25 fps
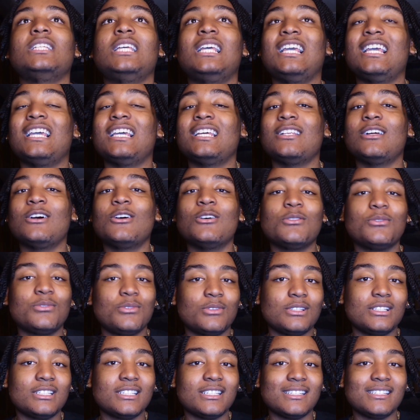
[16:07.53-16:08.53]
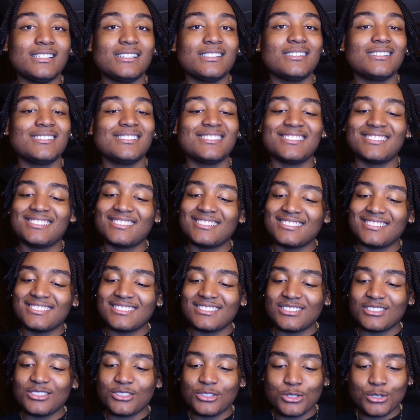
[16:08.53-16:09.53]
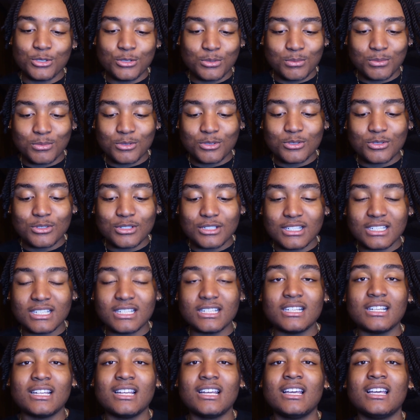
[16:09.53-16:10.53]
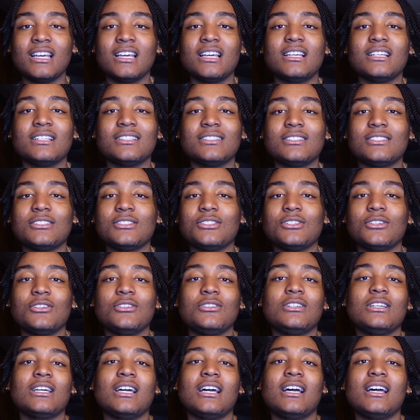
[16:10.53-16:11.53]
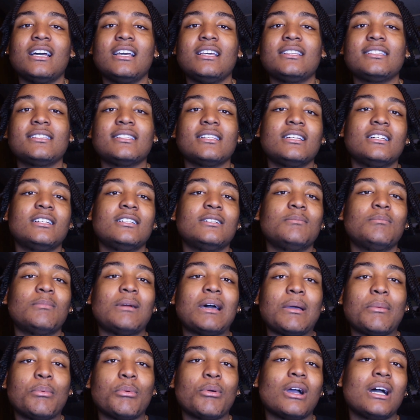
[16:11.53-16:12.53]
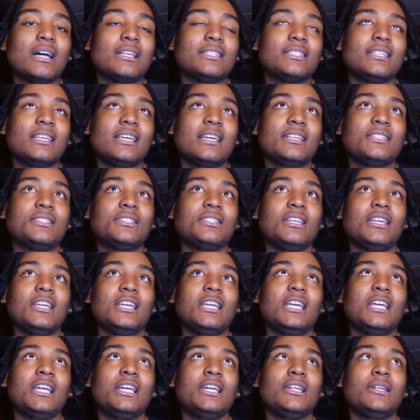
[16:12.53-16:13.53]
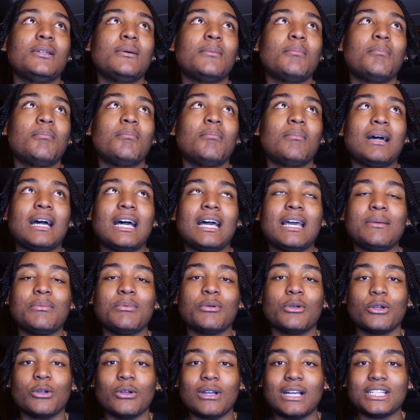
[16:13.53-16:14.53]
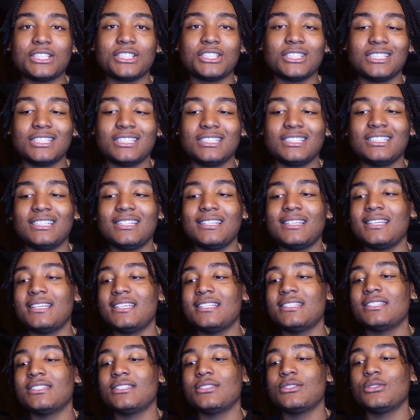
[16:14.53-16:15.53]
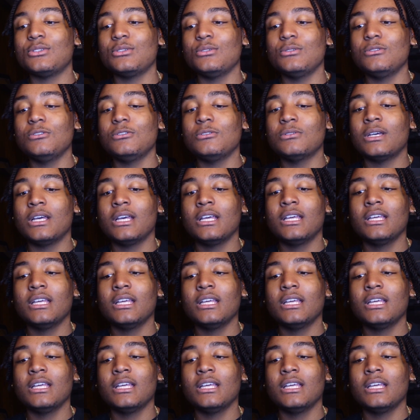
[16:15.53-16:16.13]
and hopefully do more to show you guys my process and my progression into